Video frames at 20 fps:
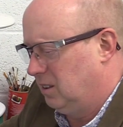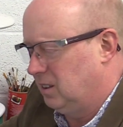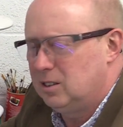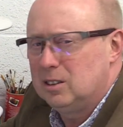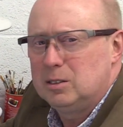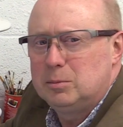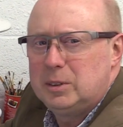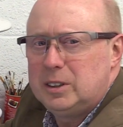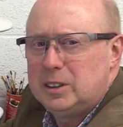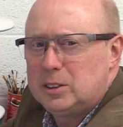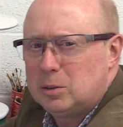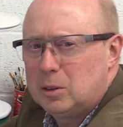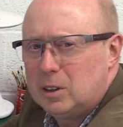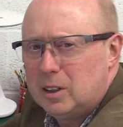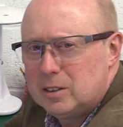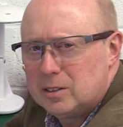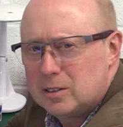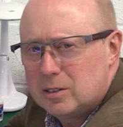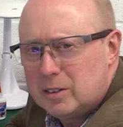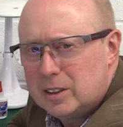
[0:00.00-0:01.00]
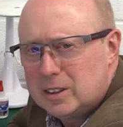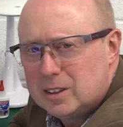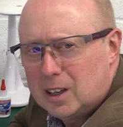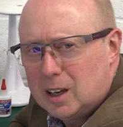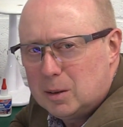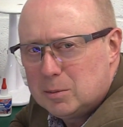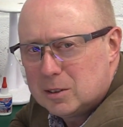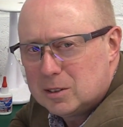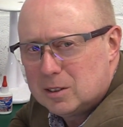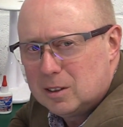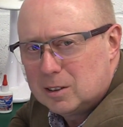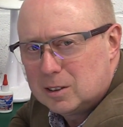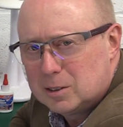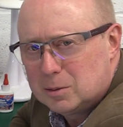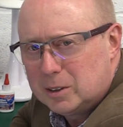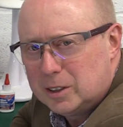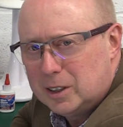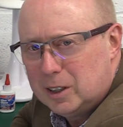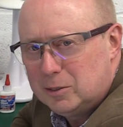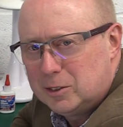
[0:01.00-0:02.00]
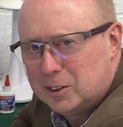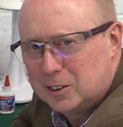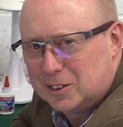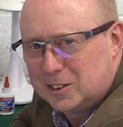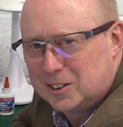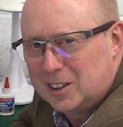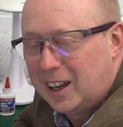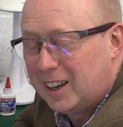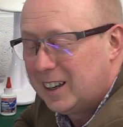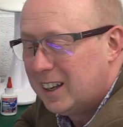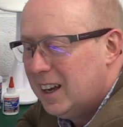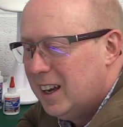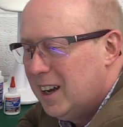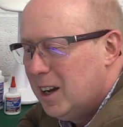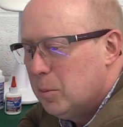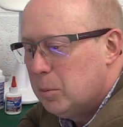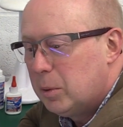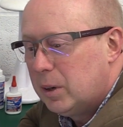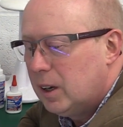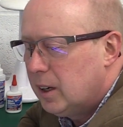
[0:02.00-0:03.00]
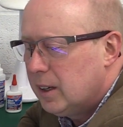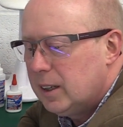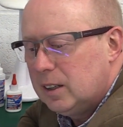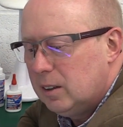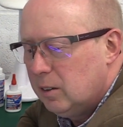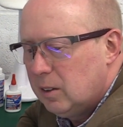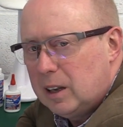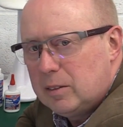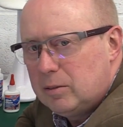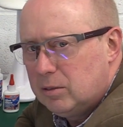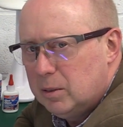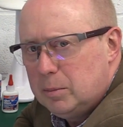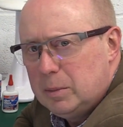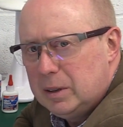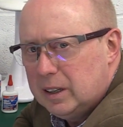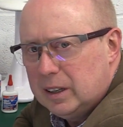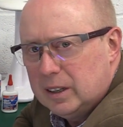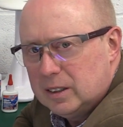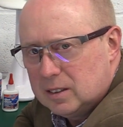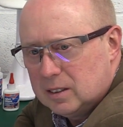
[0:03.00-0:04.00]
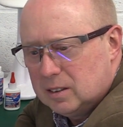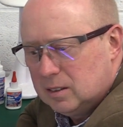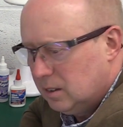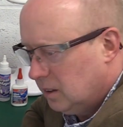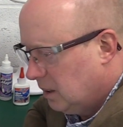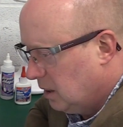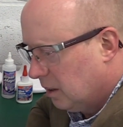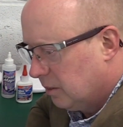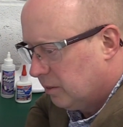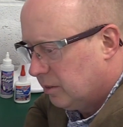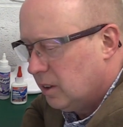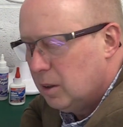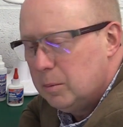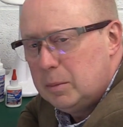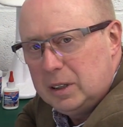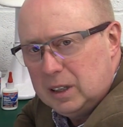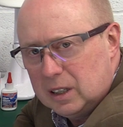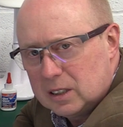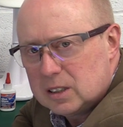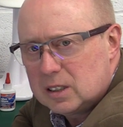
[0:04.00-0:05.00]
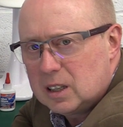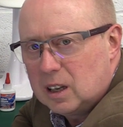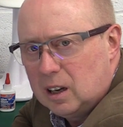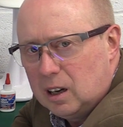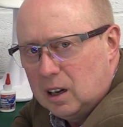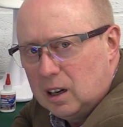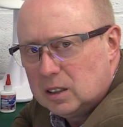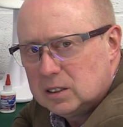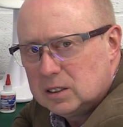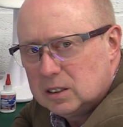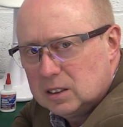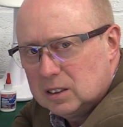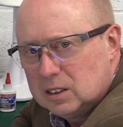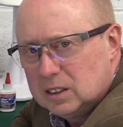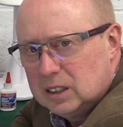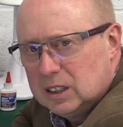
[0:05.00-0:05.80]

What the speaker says: It took me twice, 3 times as long as what you just said. But I include every minute, you know, from the minute I start.